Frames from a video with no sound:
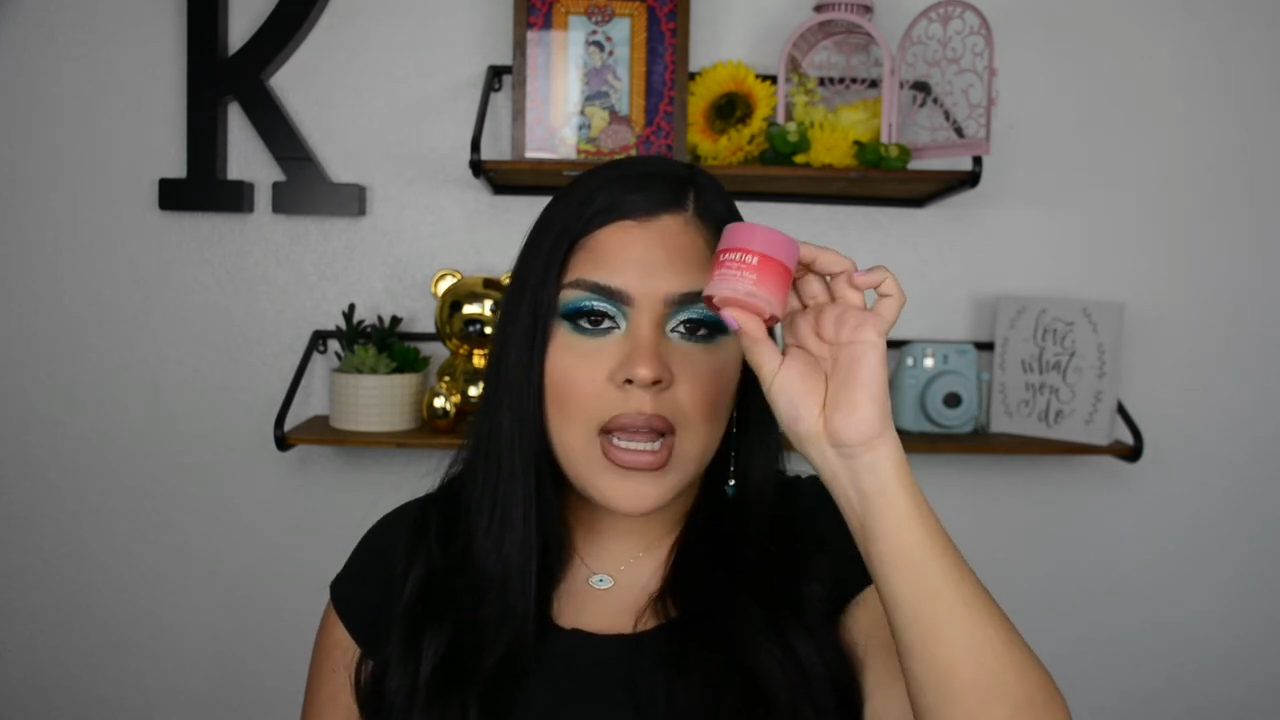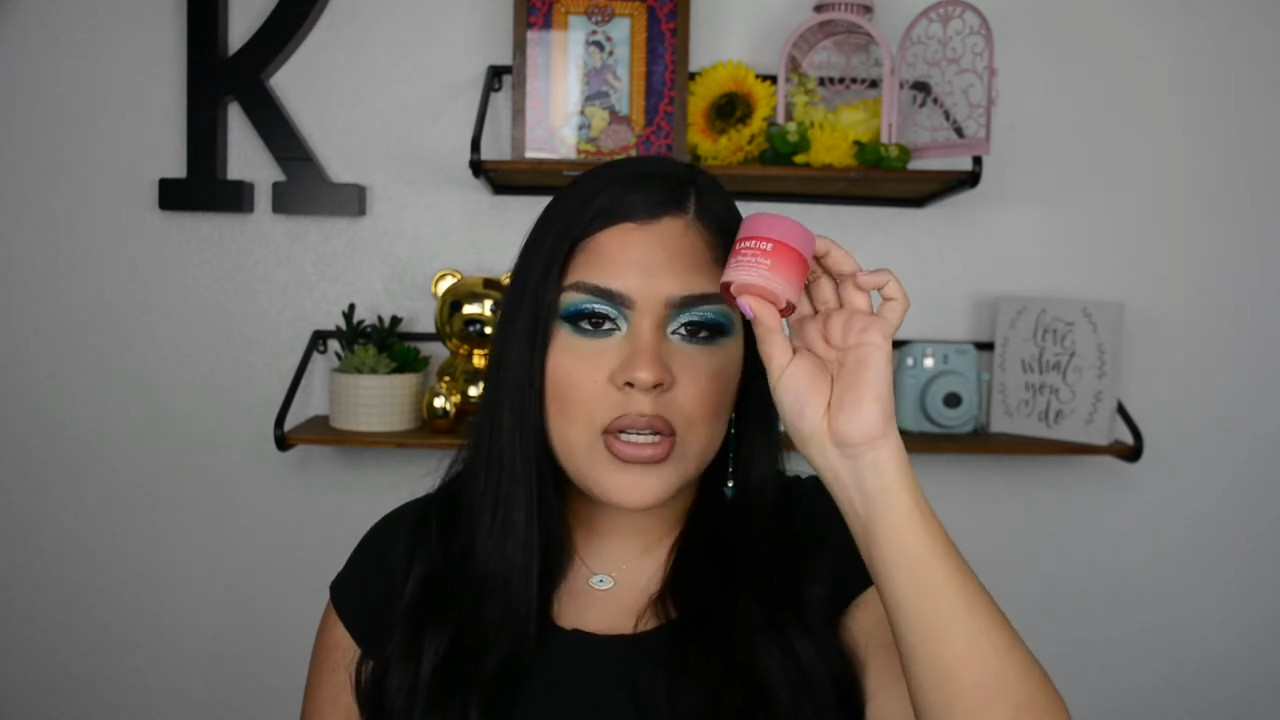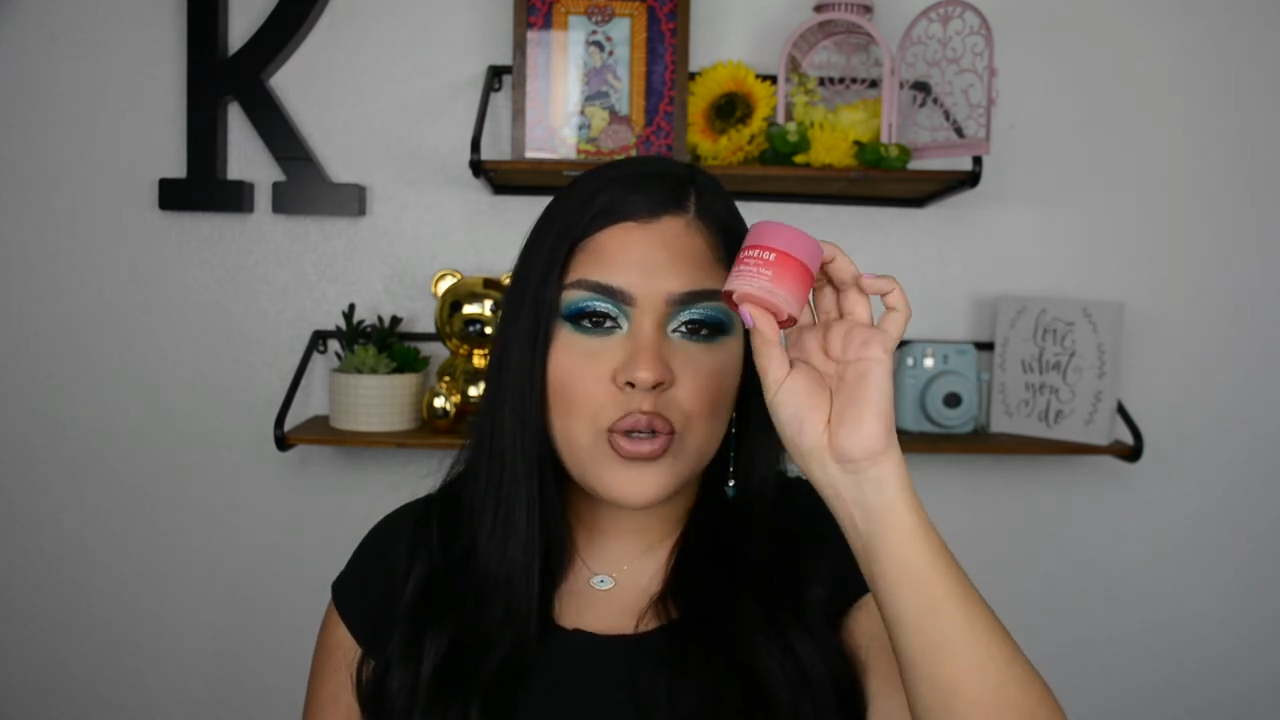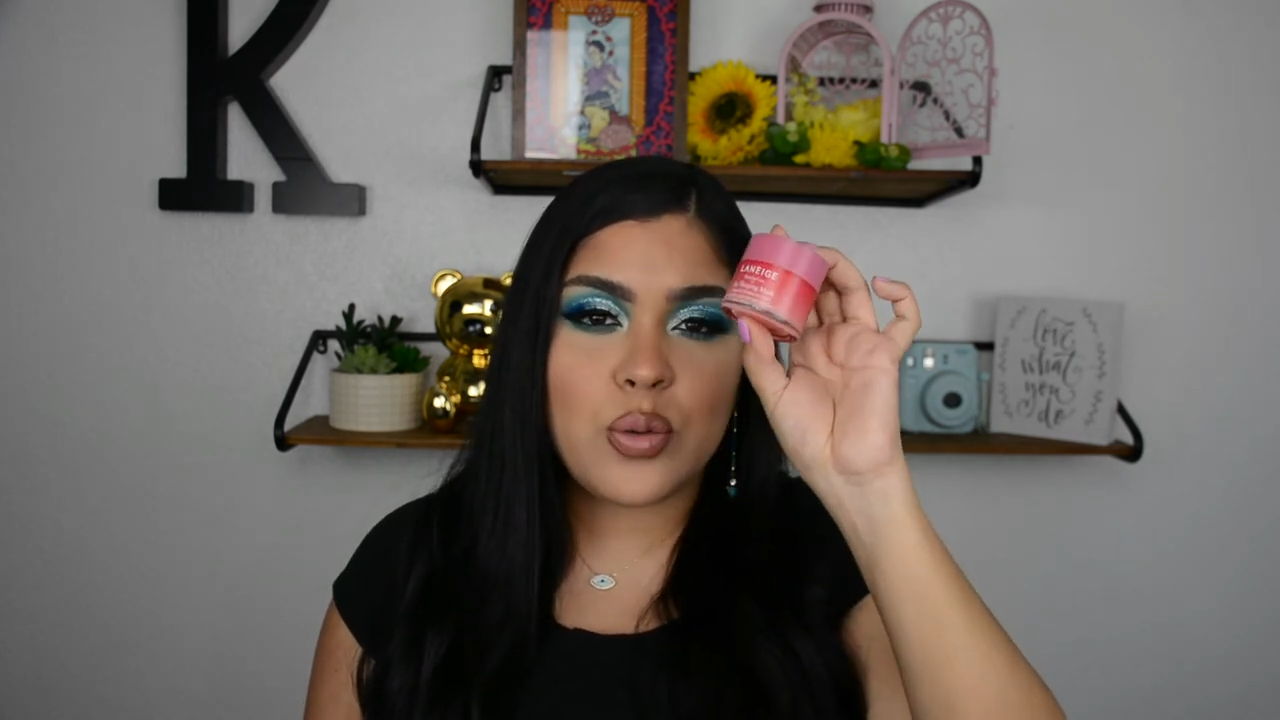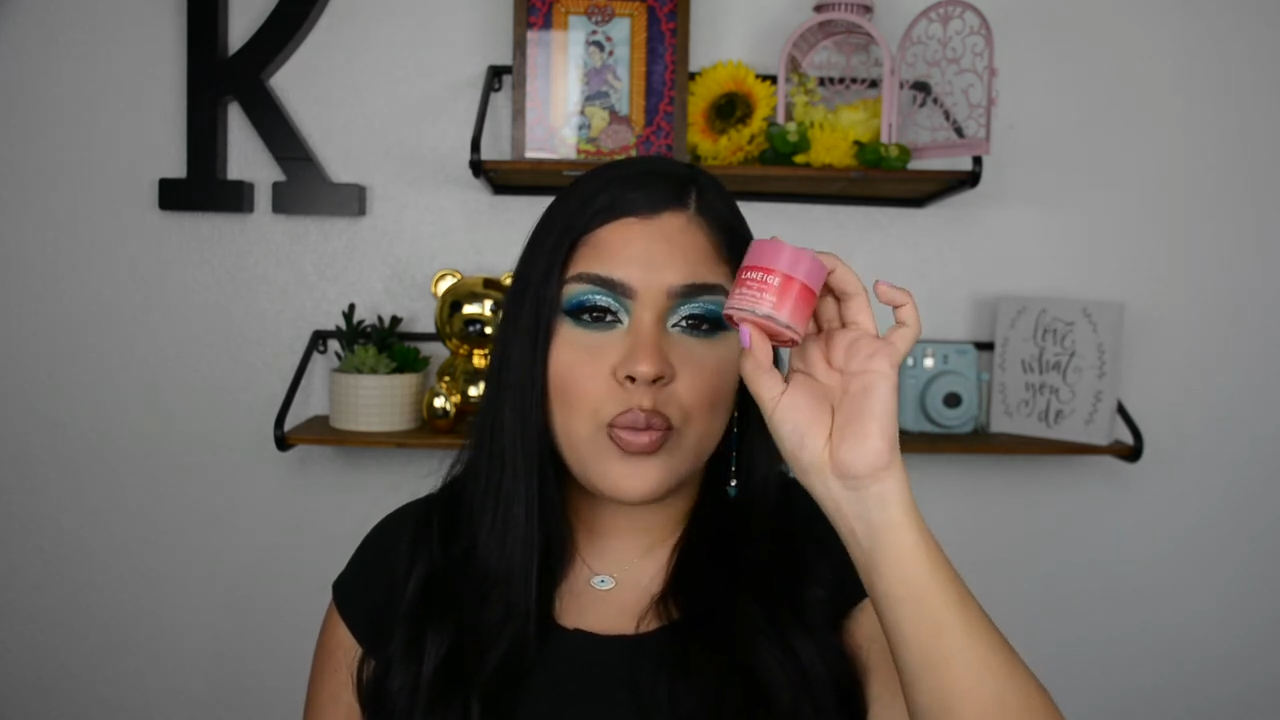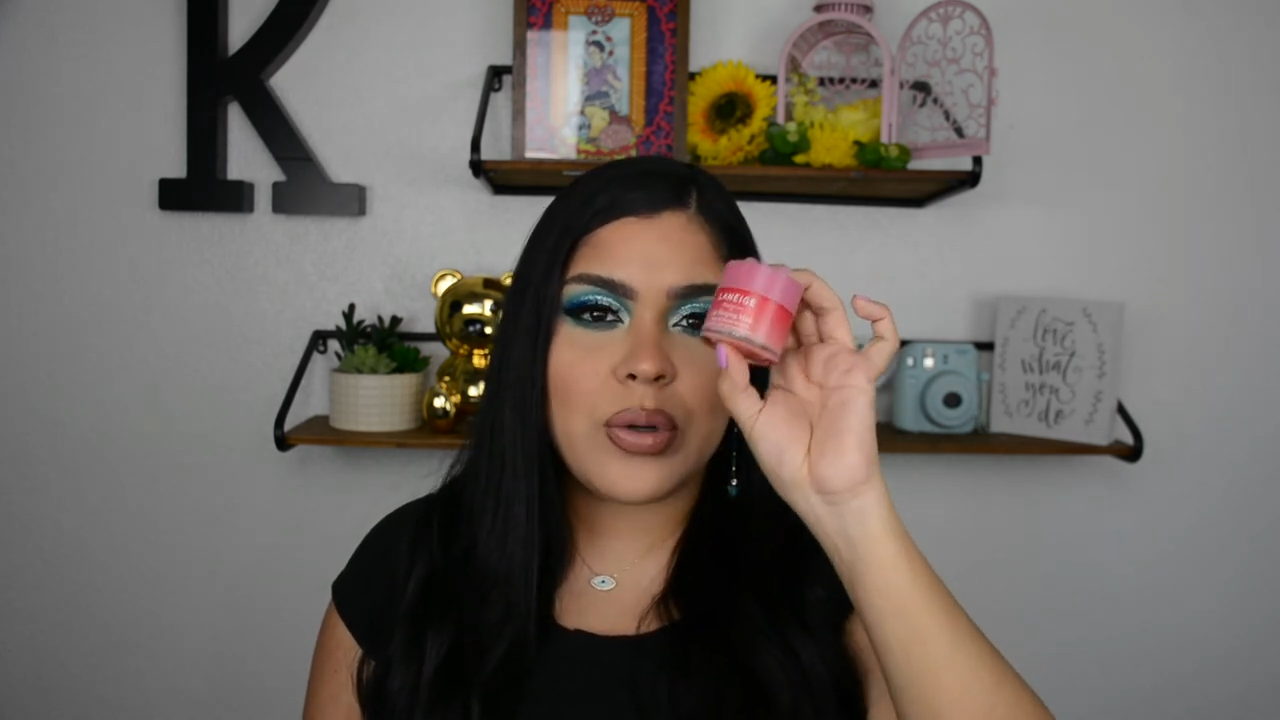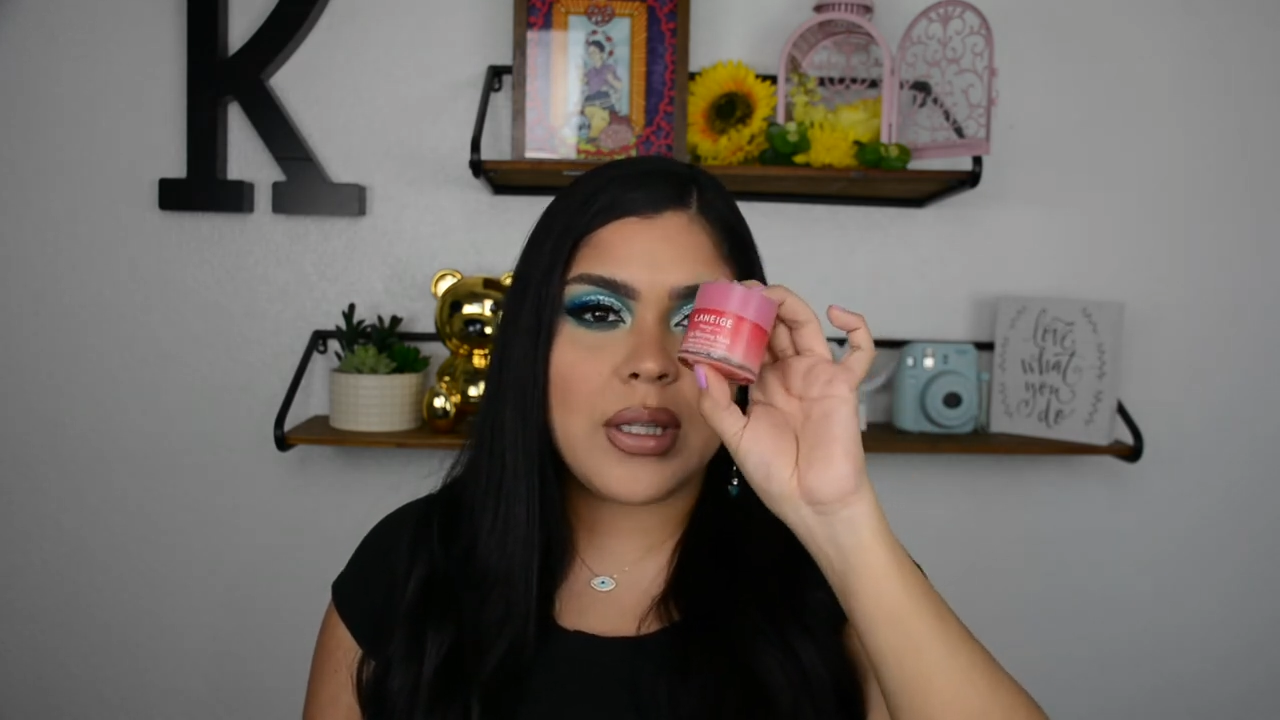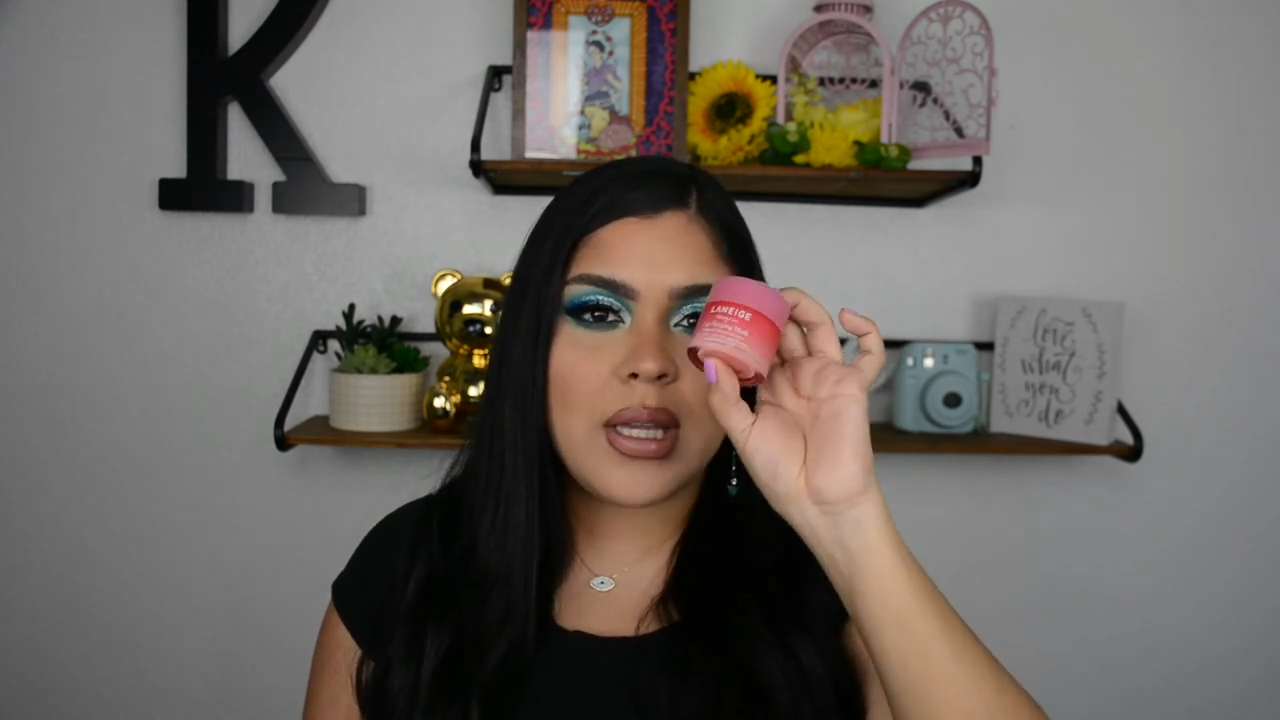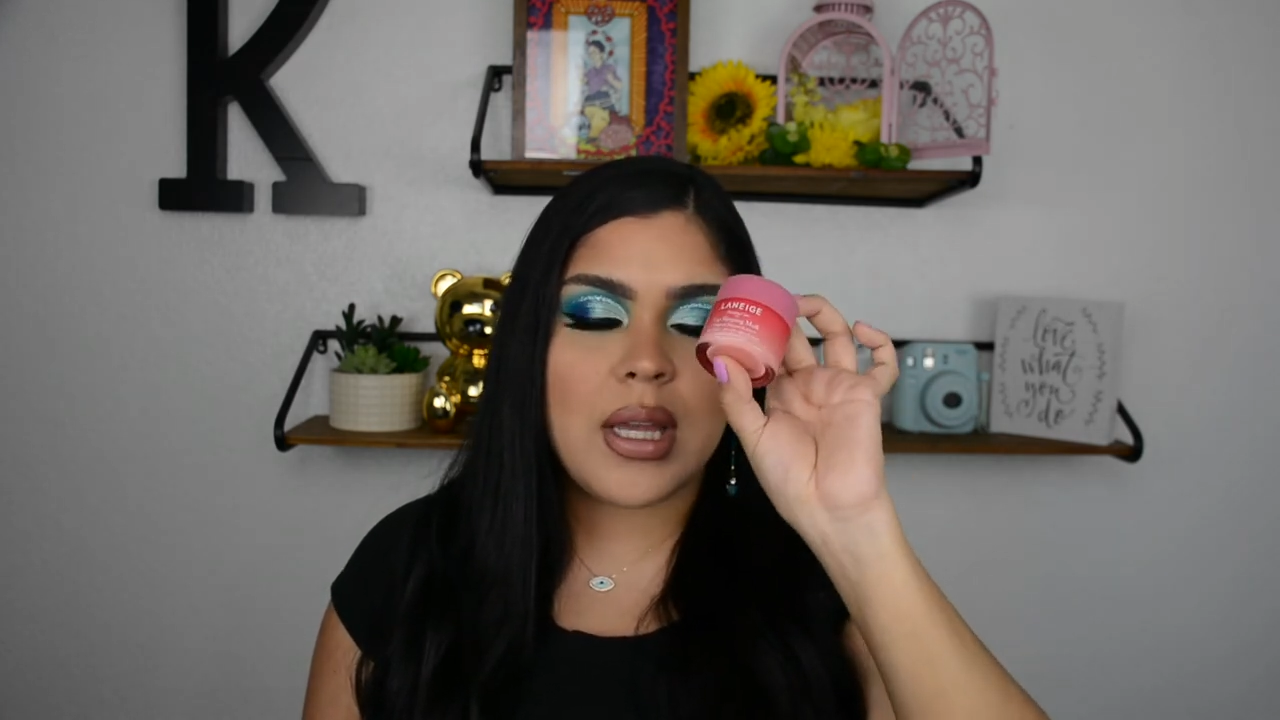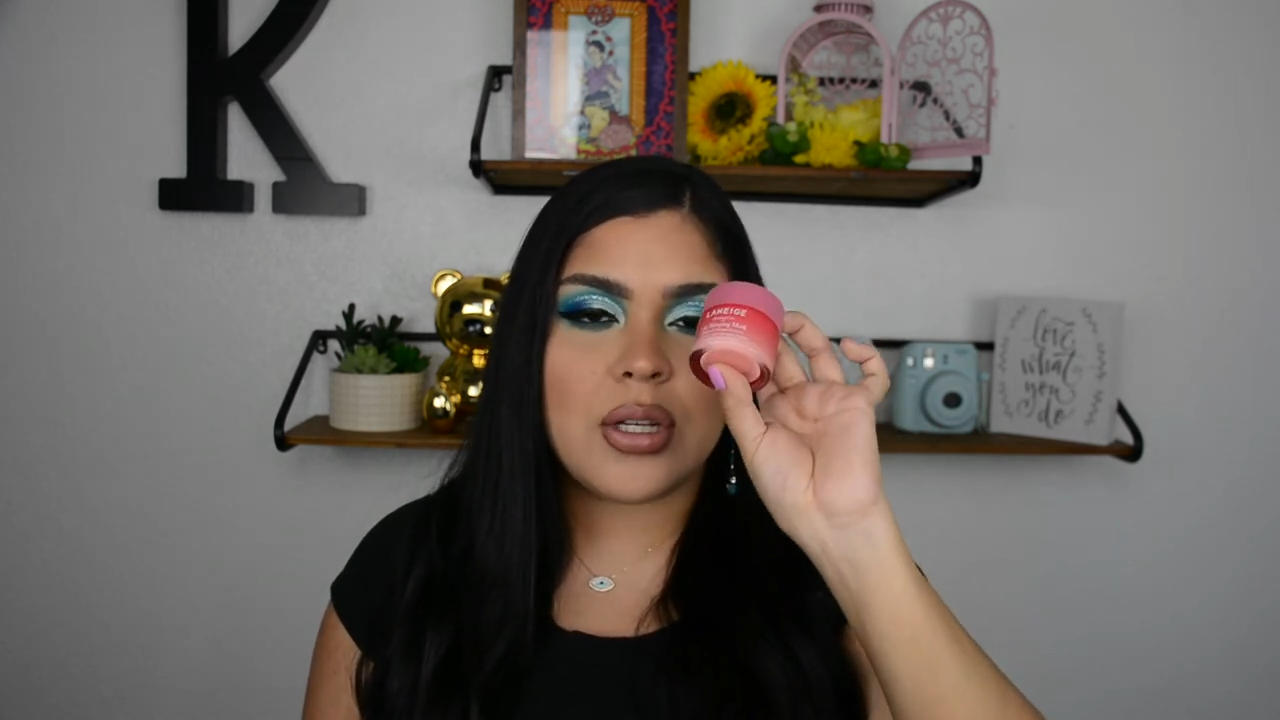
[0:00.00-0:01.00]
I do really